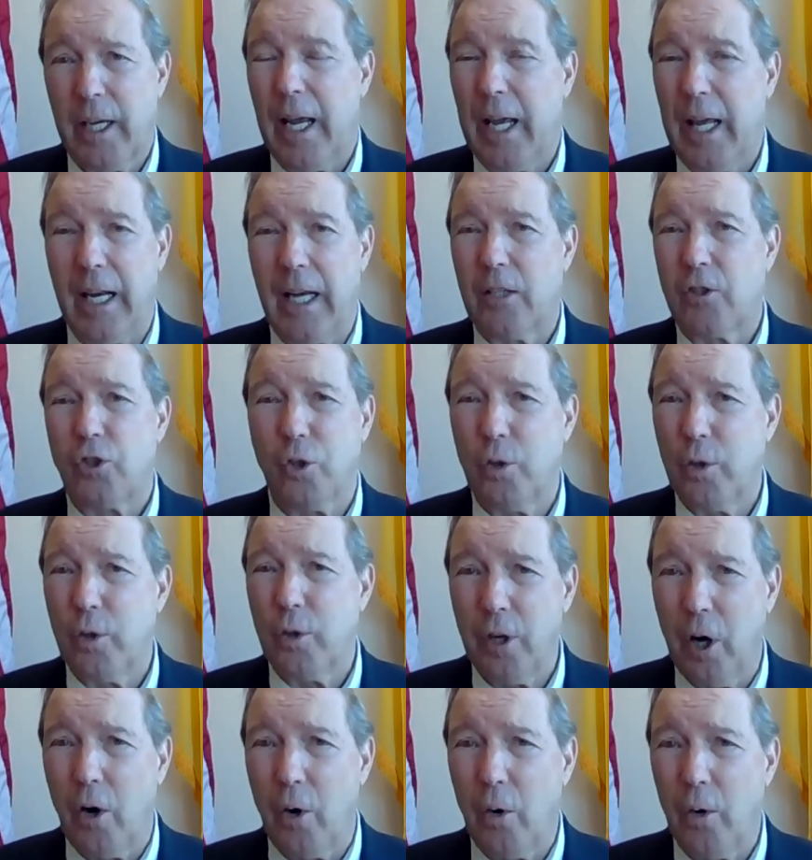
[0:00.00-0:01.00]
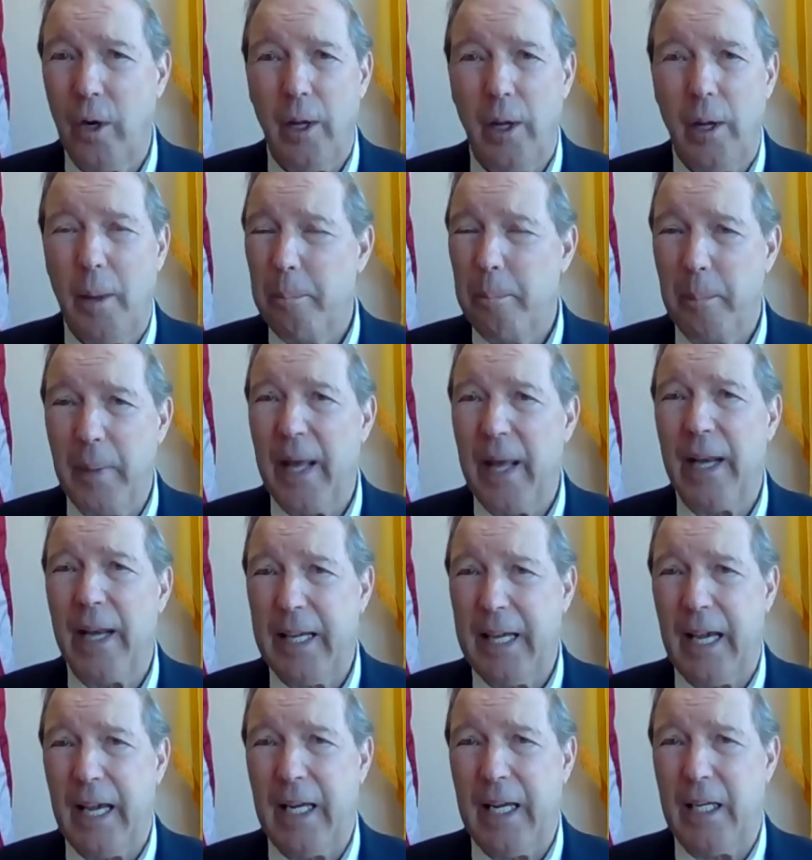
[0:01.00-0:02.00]
And as you know,
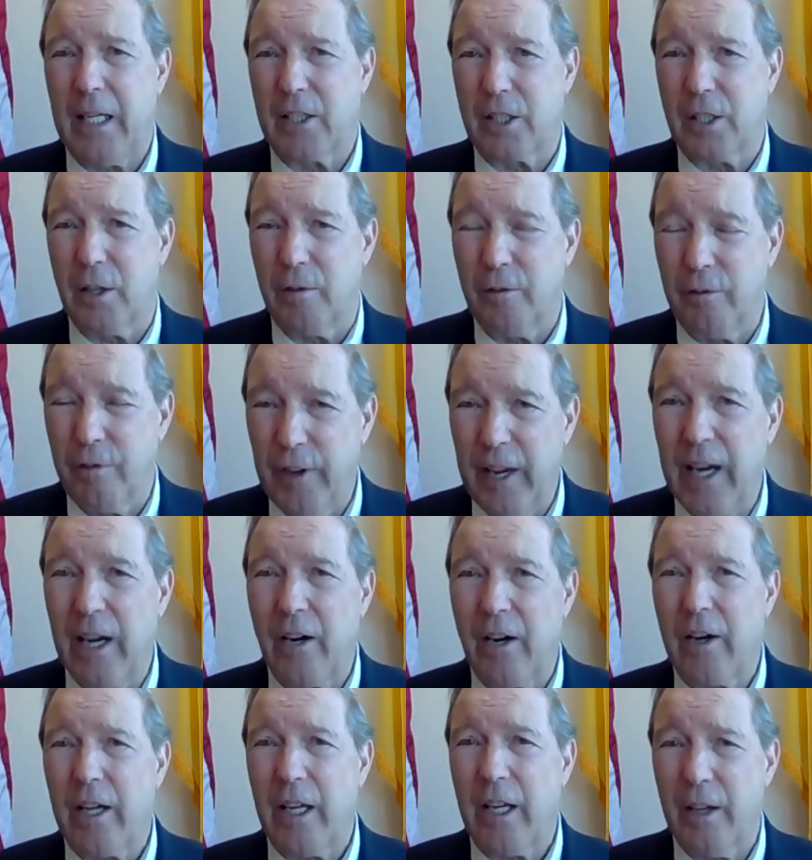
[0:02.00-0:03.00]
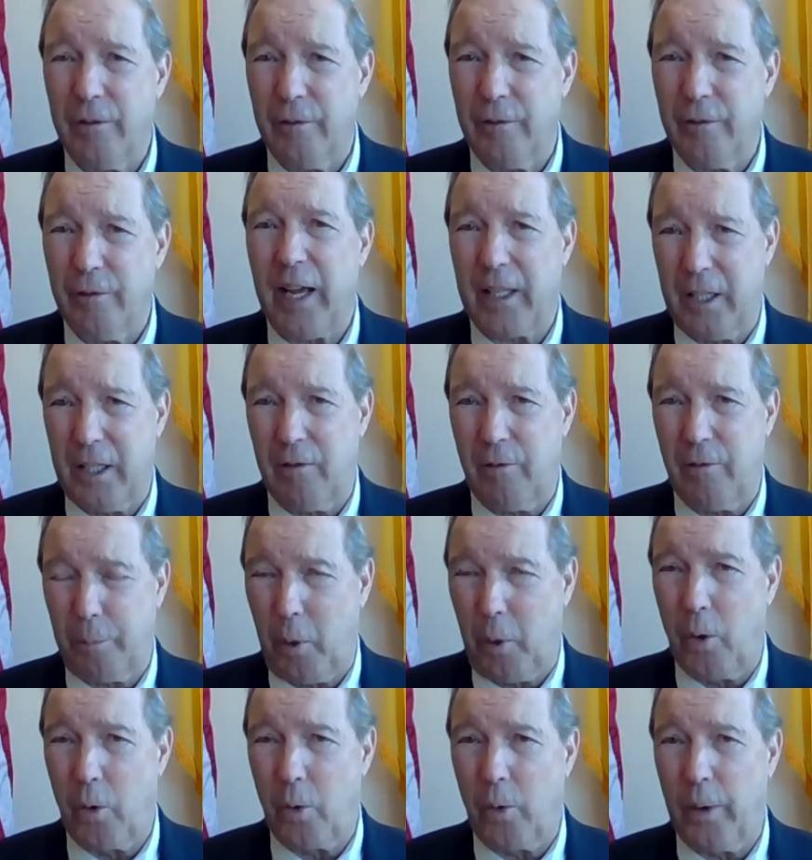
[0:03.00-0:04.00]
Medicaid is a very effective
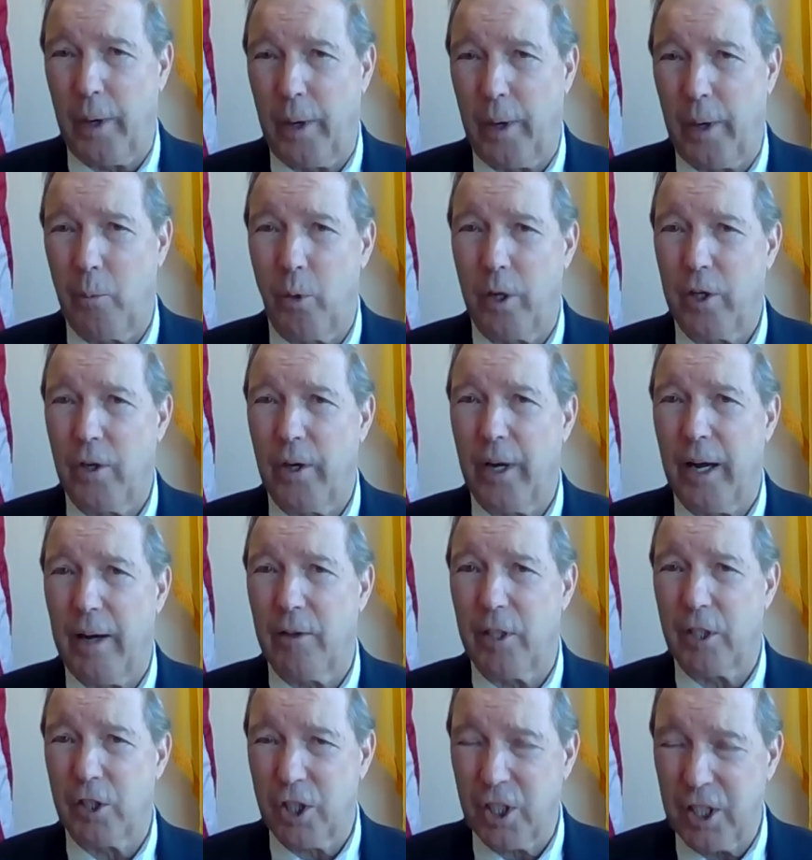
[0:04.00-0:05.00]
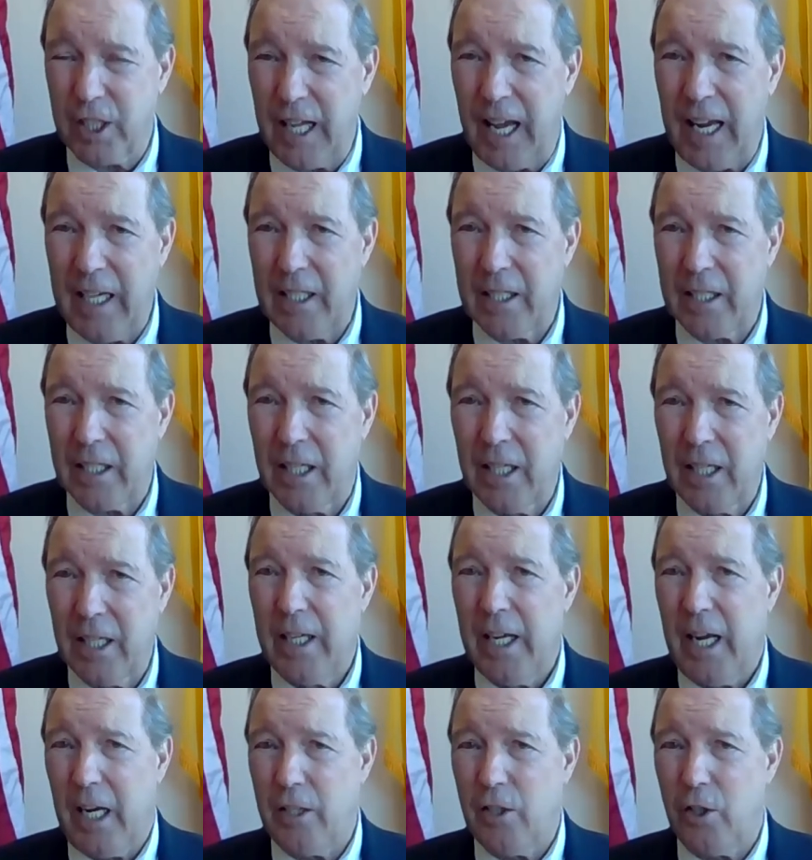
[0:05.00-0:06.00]
program where you have a state
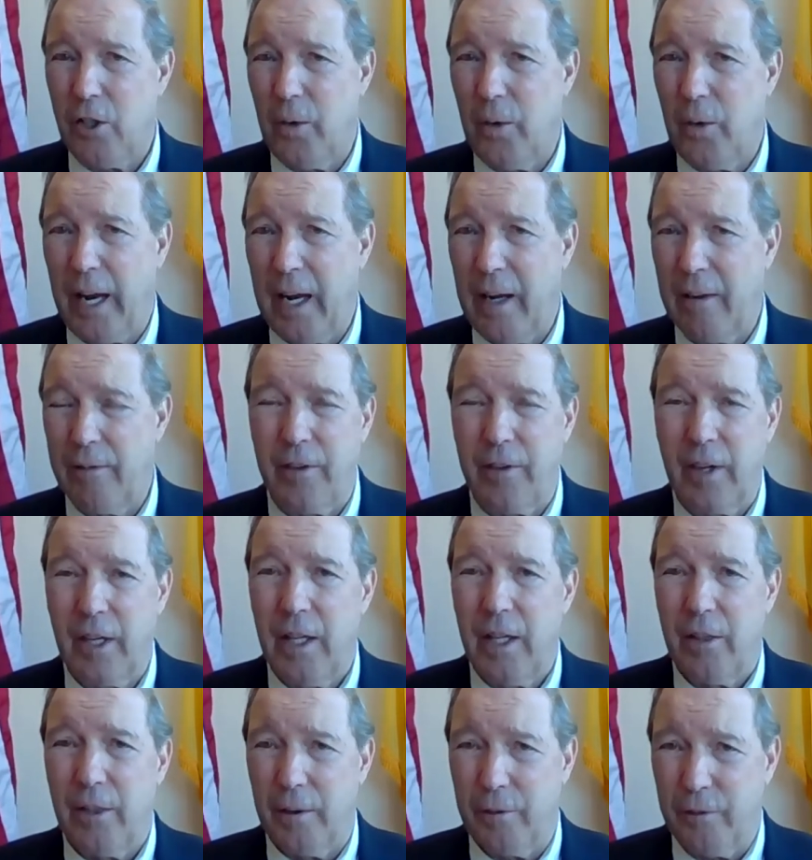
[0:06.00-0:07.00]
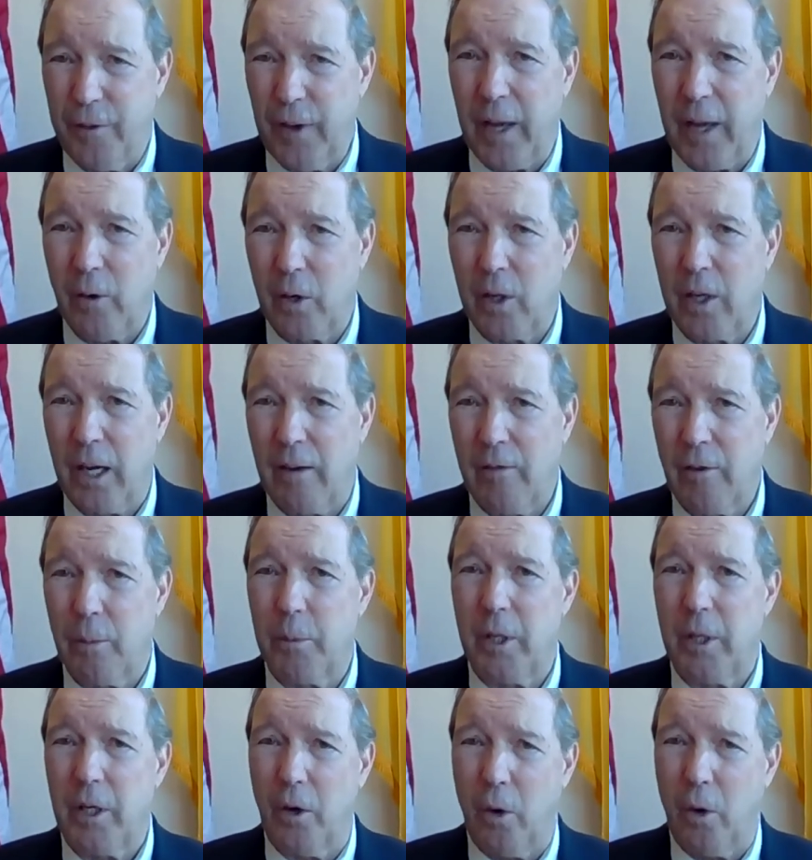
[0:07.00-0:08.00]
and you have the federal
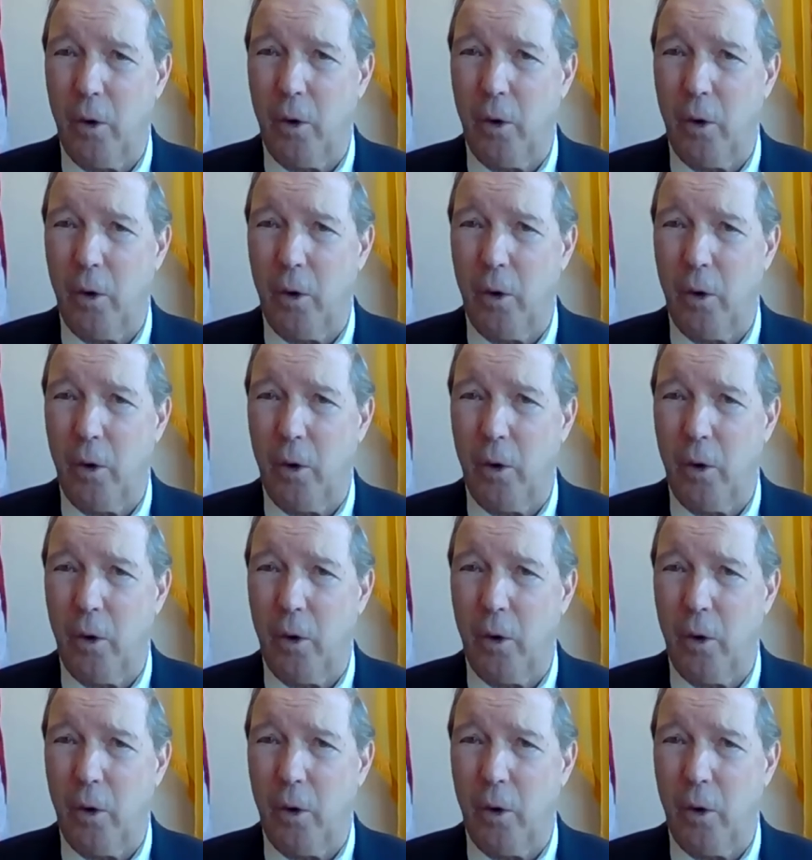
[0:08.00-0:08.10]
government